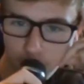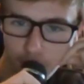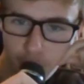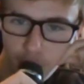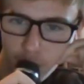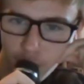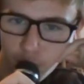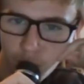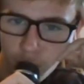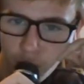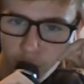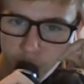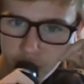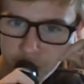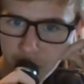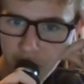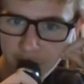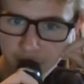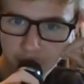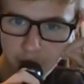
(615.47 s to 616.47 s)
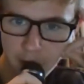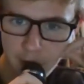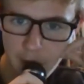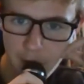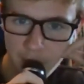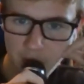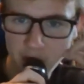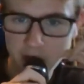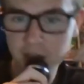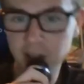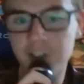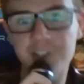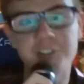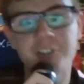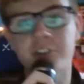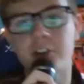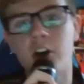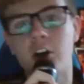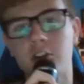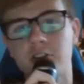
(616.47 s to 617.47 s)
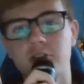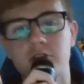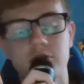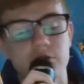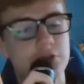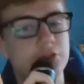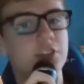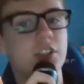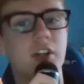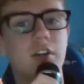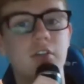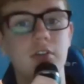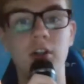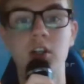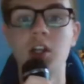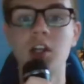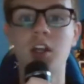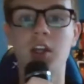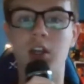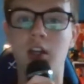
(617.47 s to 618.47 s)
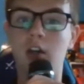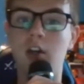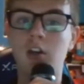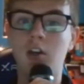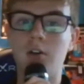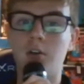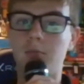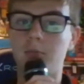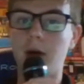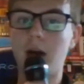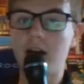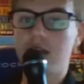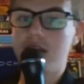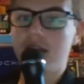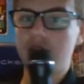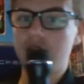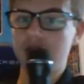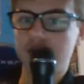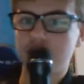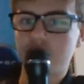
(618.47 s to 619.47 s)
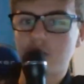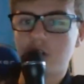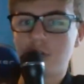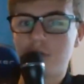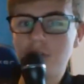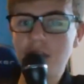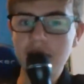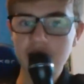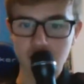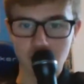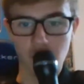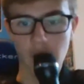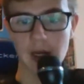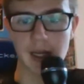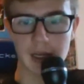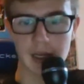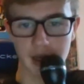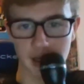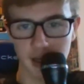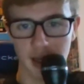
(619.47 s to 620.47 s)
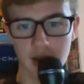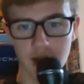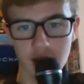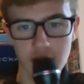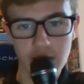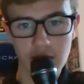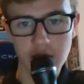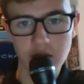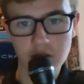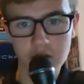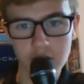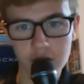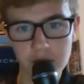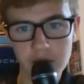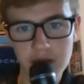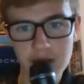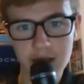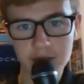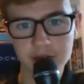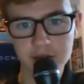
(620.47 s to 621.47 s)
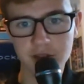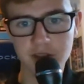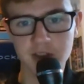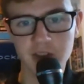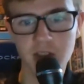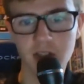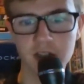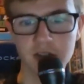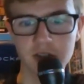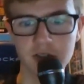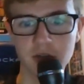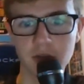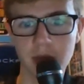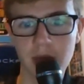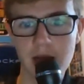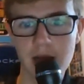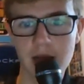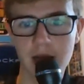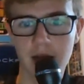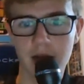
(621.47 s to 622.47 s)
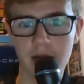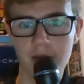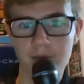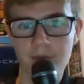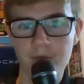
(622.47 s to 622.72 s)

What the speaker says: but we do have to remember that this is Arsenal. So by the end of next week, he should be announced as an Arsenal player.